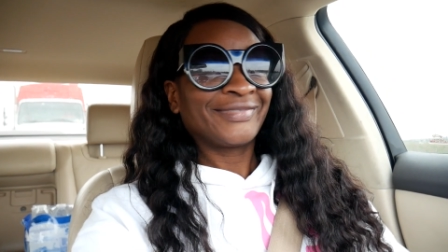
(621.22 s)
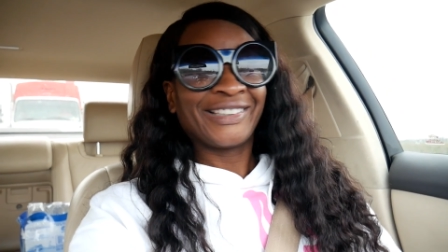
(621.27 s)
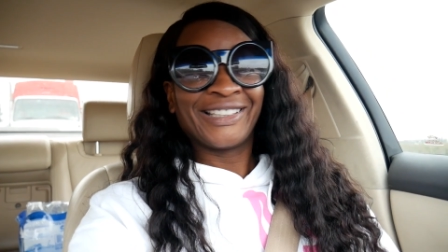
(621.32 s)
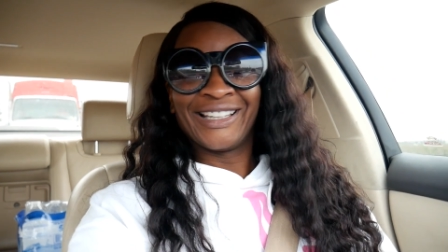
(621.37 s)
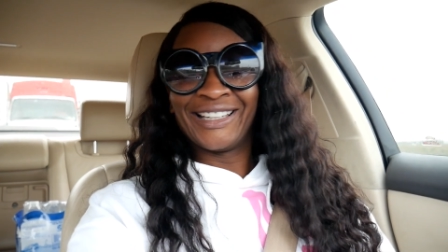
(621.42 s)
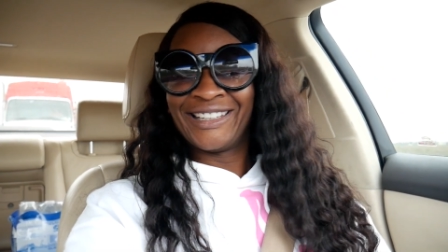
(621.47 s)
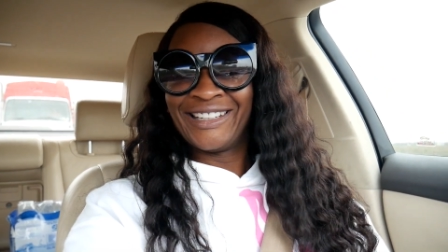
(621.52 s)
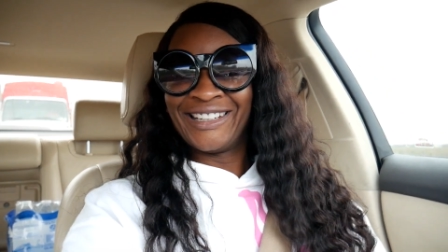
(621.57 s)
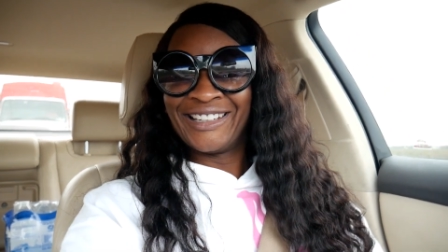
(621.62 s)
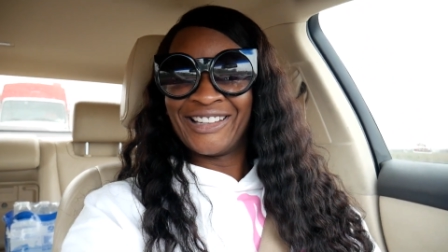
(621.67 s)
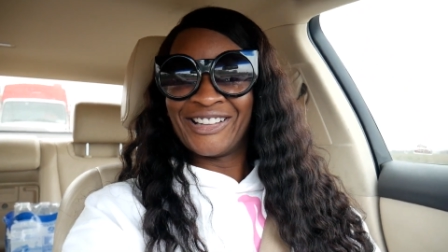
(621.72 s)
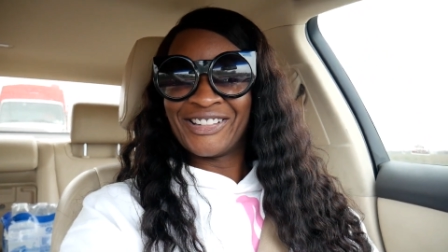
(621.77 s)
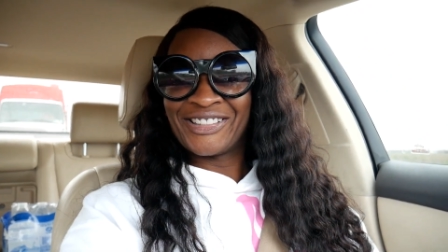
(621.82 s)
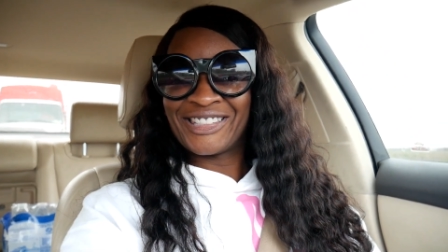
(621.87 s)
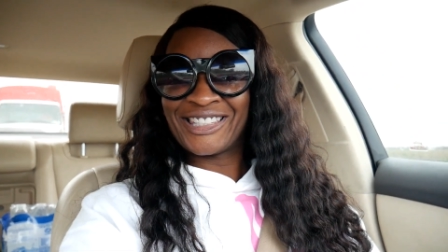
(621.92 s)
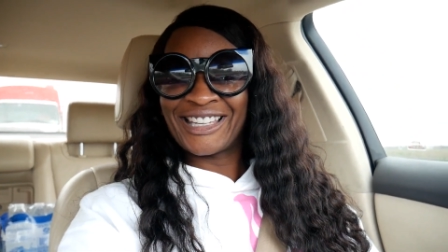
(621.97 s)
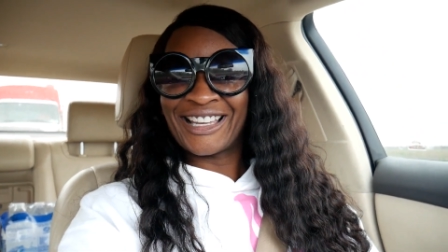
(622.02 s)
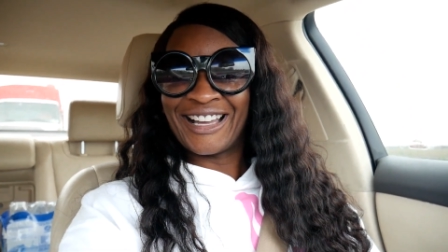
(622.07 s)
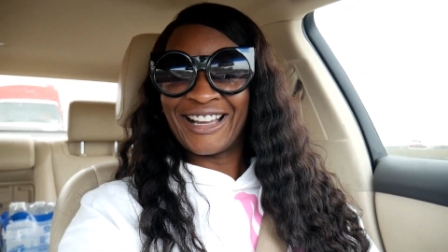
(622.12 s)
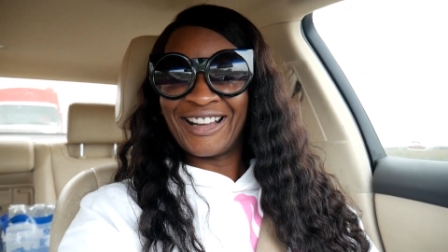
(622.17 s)
Good
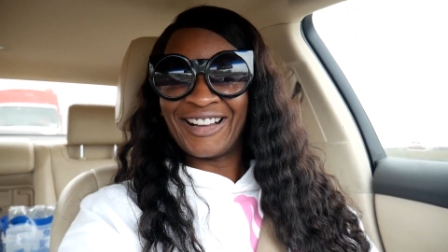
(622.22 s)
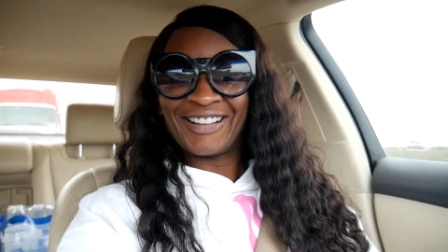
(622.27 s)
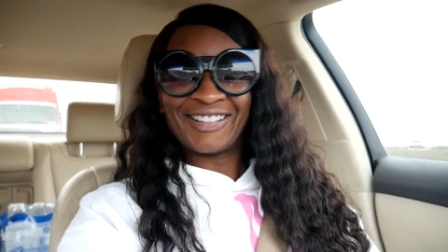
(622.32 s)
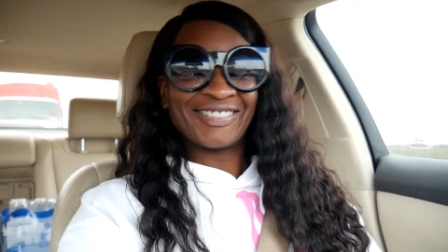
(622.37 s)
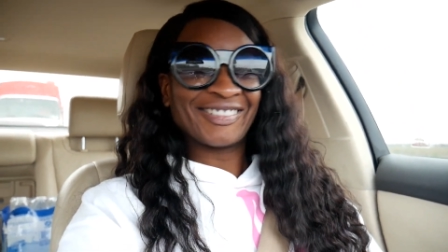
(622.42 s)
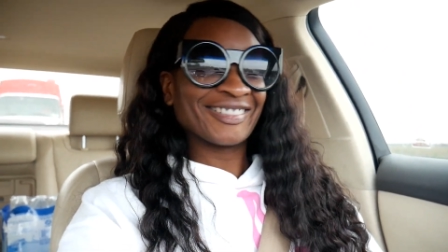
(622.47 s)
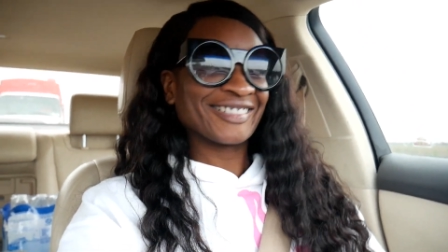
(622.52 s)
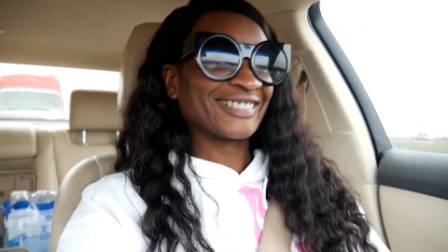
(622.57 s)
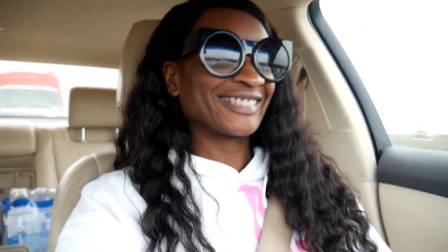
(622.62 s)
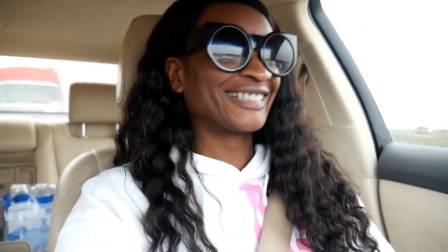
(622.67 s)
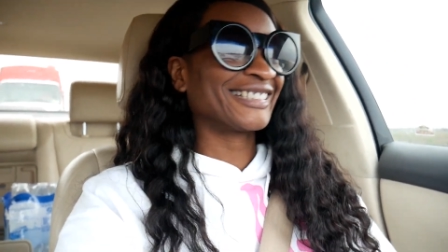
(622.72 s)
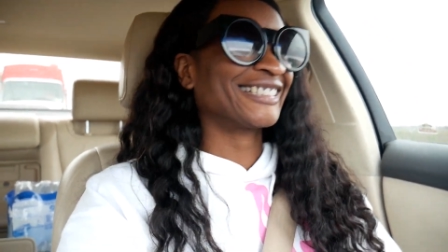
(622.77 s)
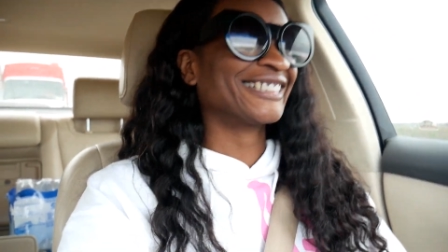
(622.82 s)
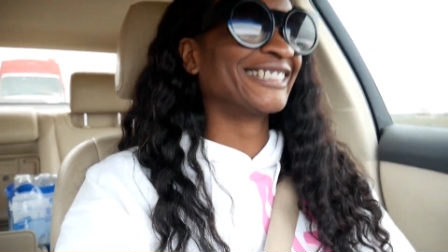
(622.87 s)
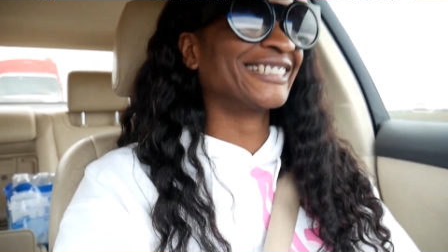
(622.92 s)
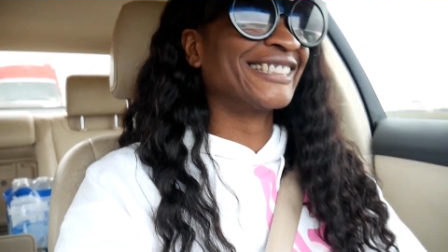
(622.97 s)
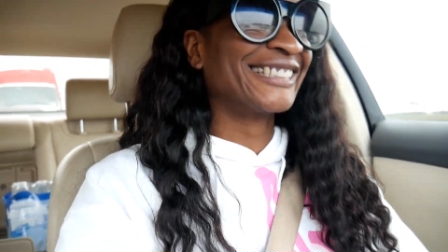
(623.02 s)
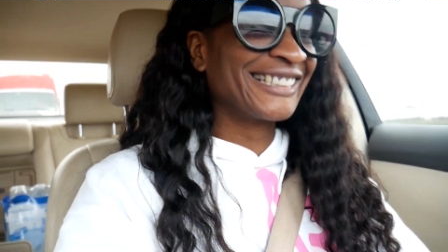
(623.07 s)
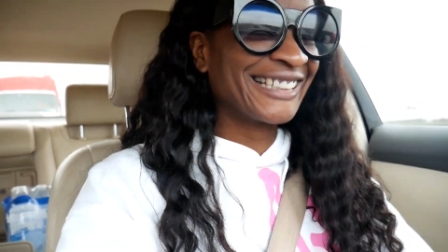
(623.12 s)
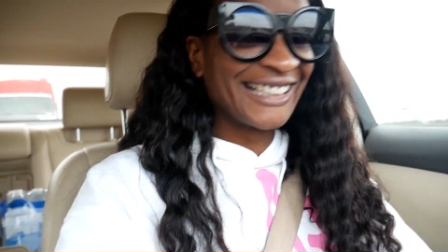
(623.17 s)
news, y'all.
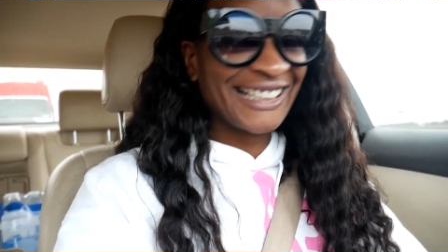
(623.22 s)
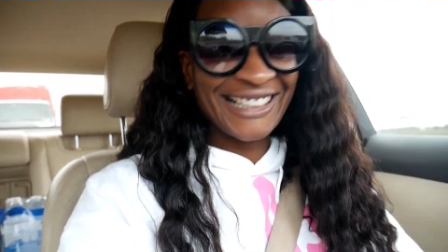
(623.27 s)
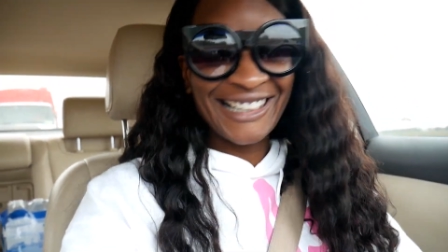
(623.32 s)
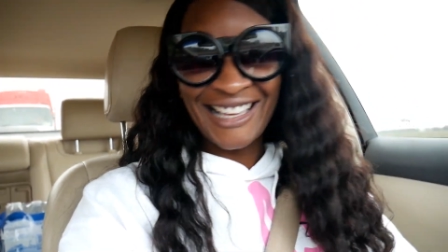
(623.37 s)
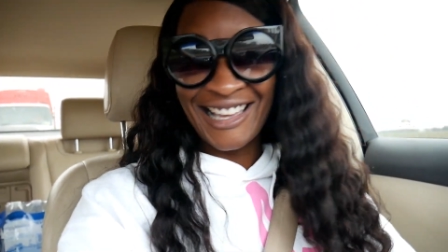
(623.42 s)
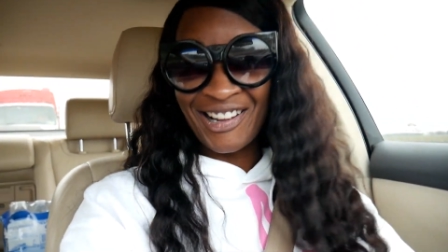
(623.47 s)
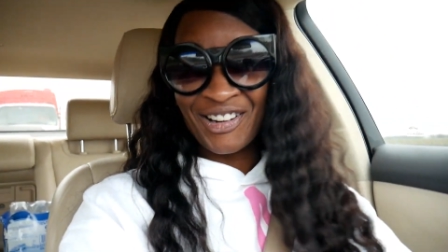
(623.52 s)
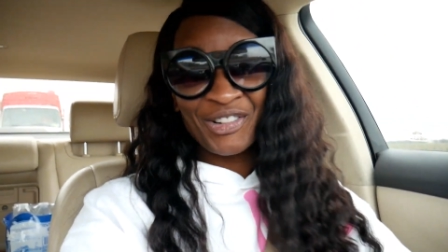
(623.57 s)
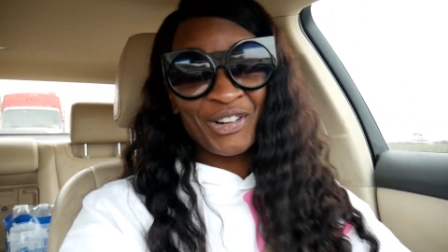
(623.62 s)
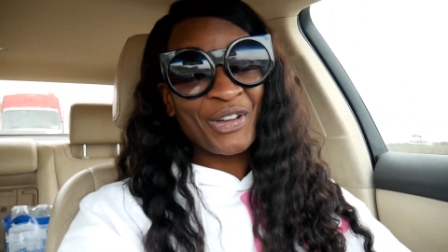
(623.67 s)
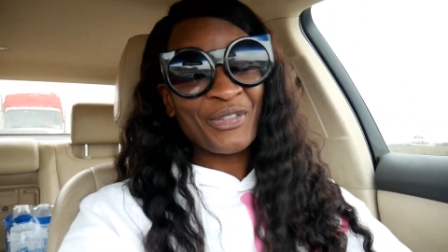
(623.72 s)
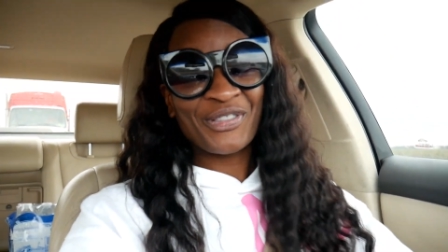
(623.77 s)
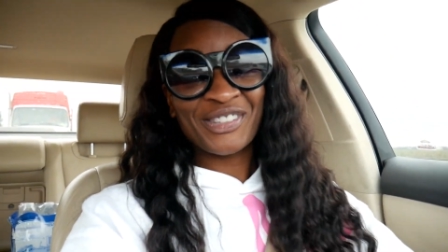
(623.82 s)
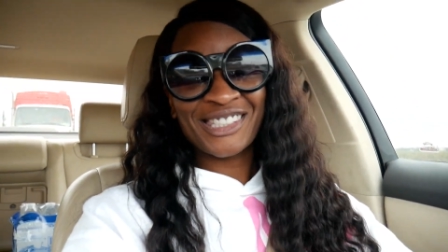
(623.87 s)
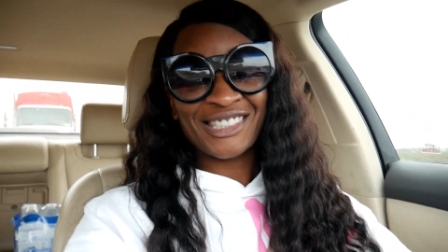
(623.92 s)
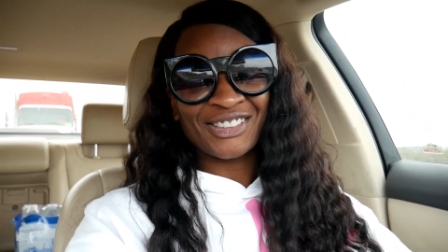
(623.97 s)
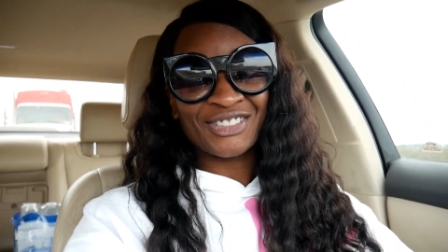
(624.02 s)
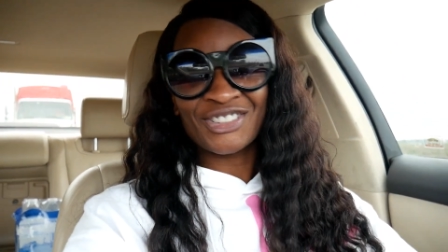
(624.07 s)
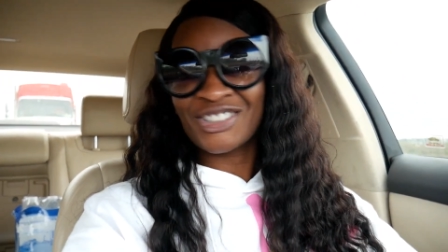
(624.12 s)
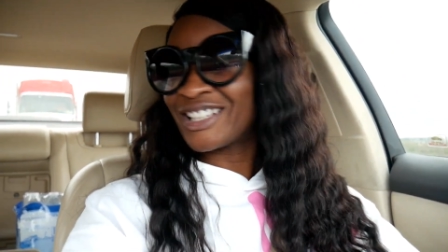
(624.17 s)
I don't know if
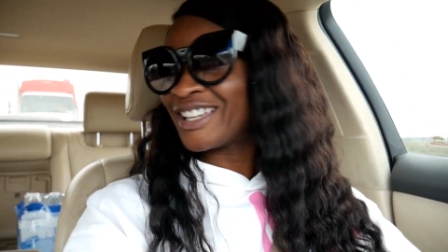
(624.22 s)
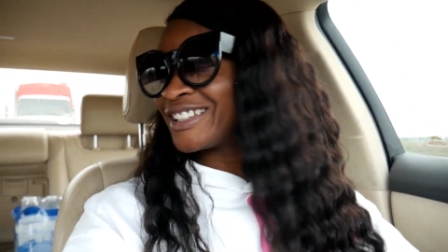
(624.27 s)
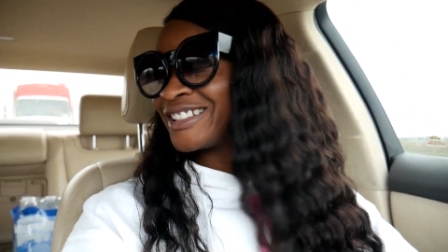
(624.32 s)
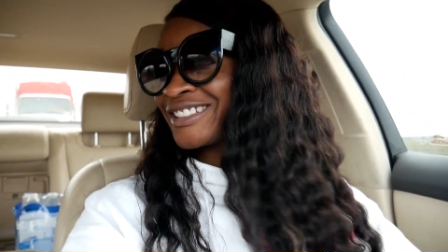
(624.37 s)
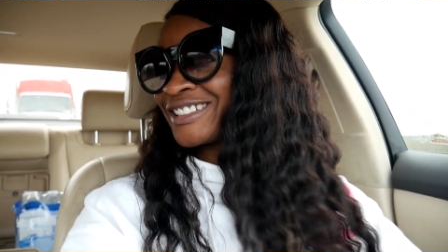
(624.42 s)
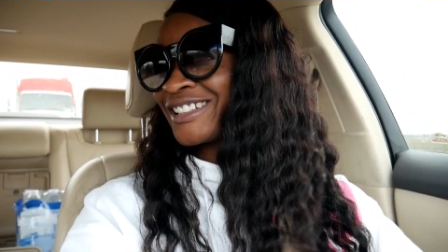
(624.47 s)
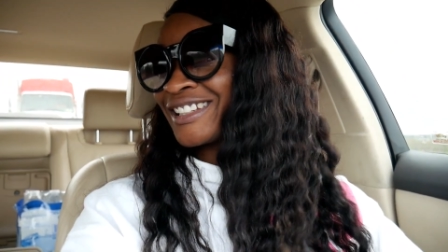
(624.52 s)
it's going to change